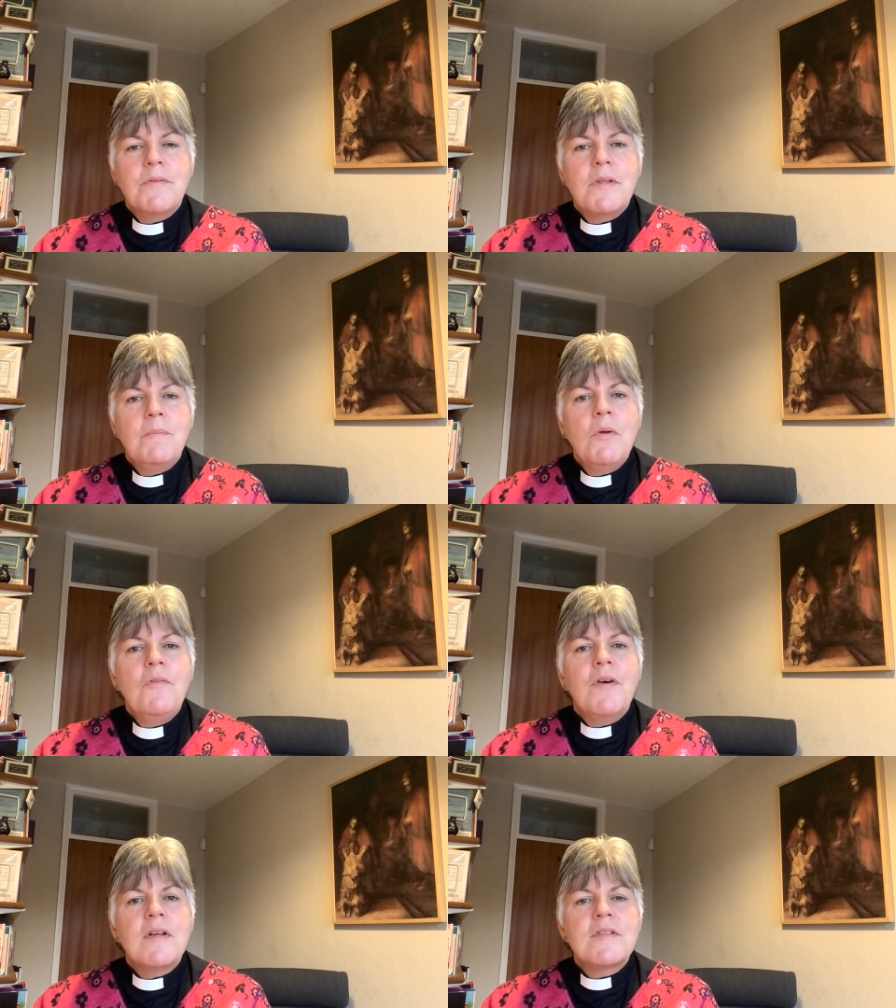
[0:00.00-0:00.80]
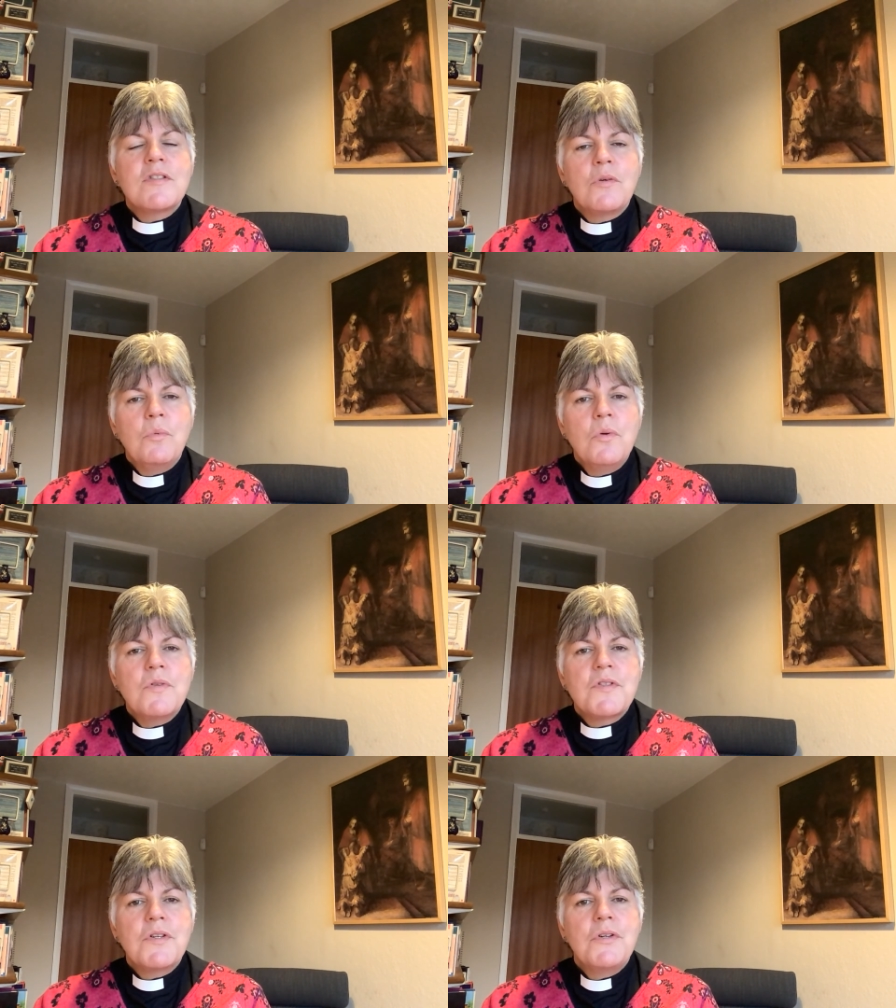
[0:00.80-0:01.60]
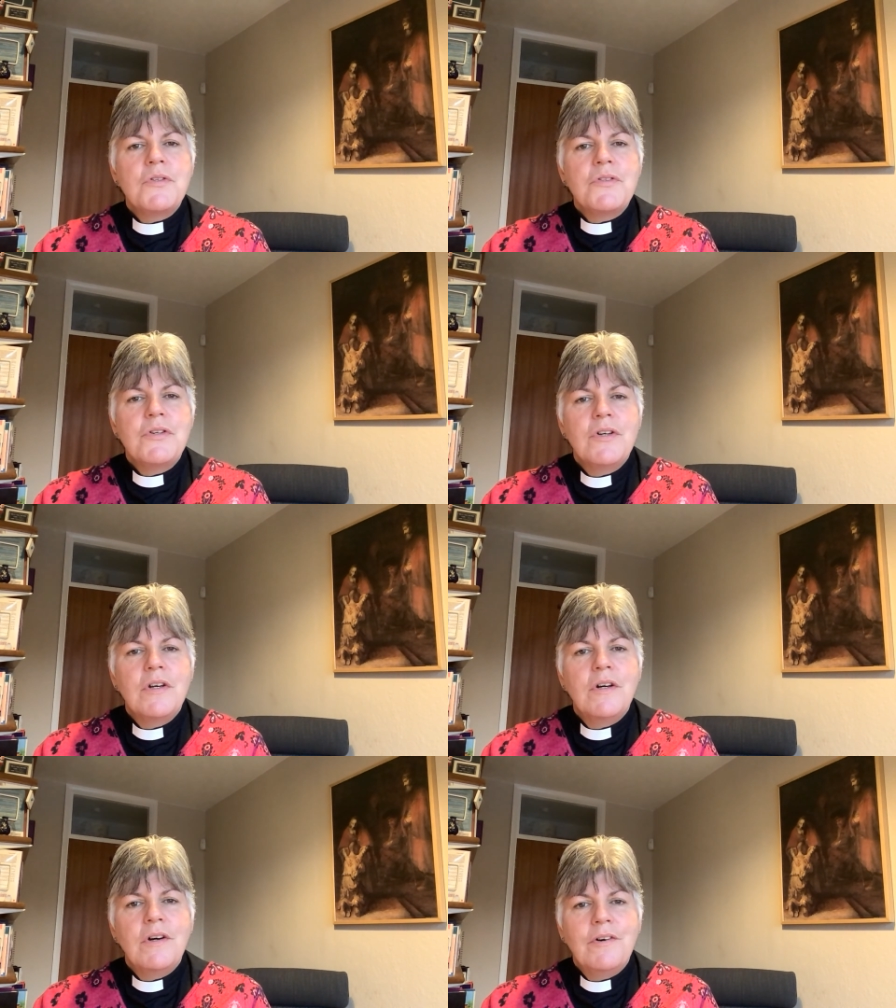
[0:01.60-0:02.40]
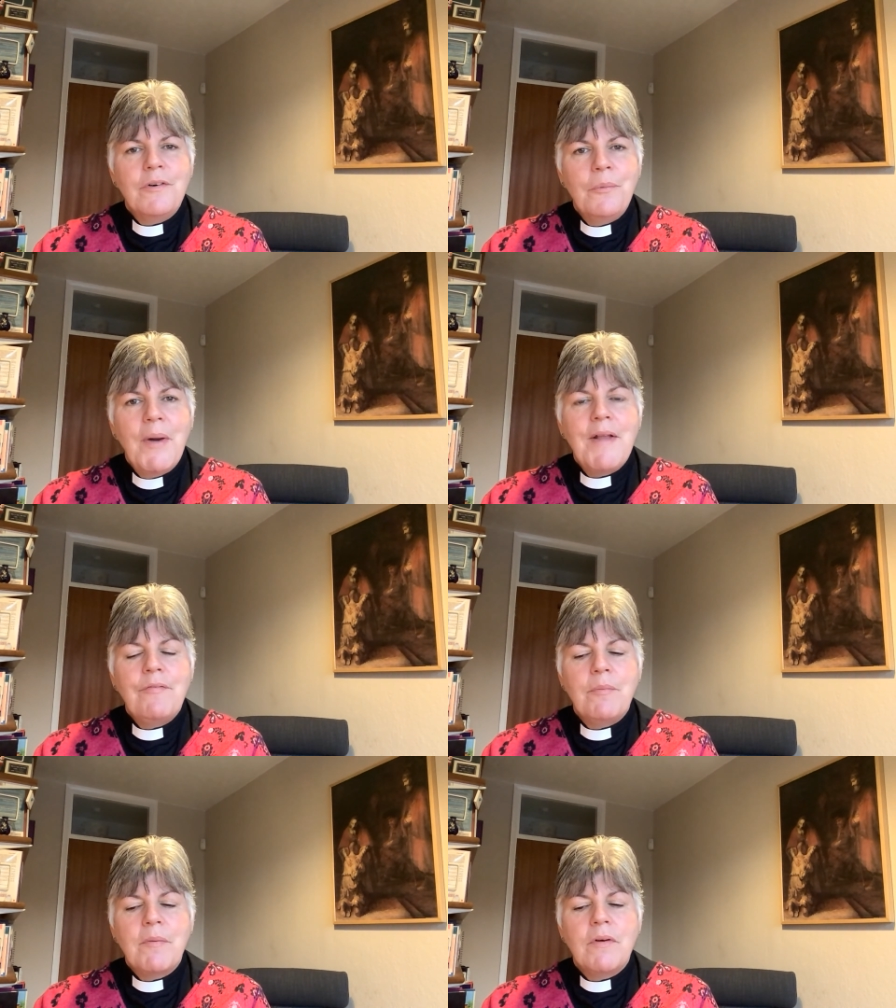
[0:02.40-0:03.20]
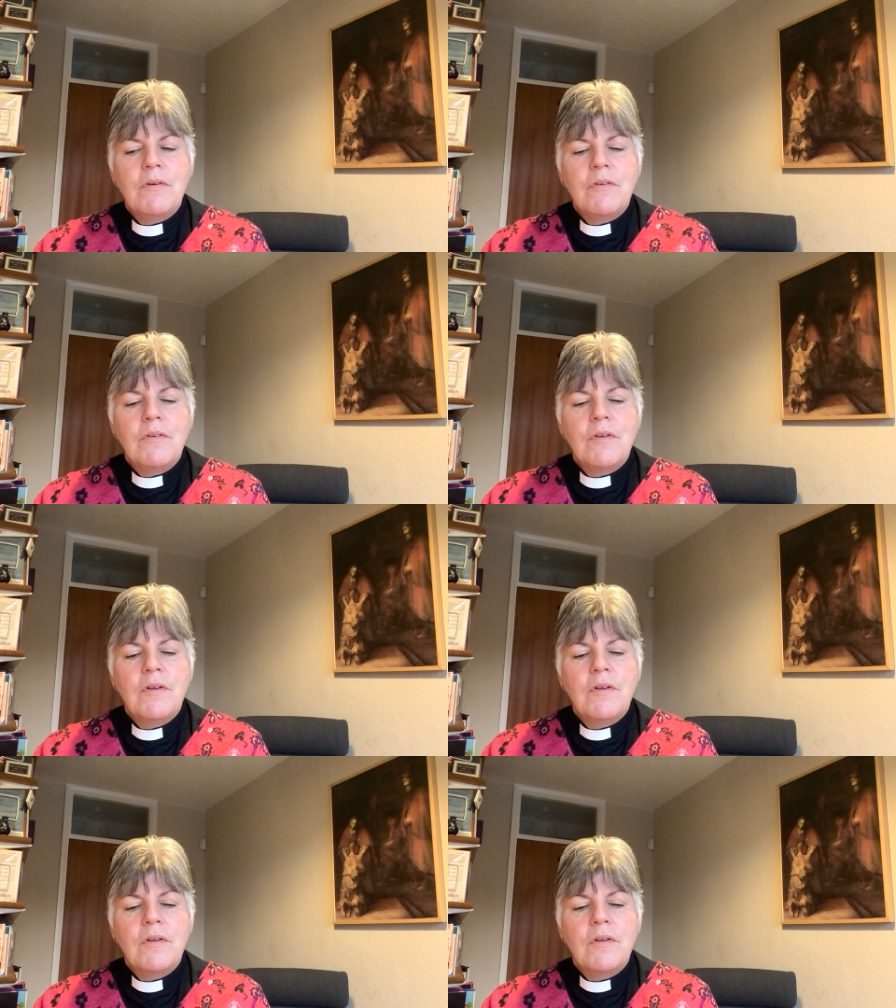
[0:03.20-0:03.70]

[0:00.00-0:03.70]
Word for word: that move us towards God or away from God.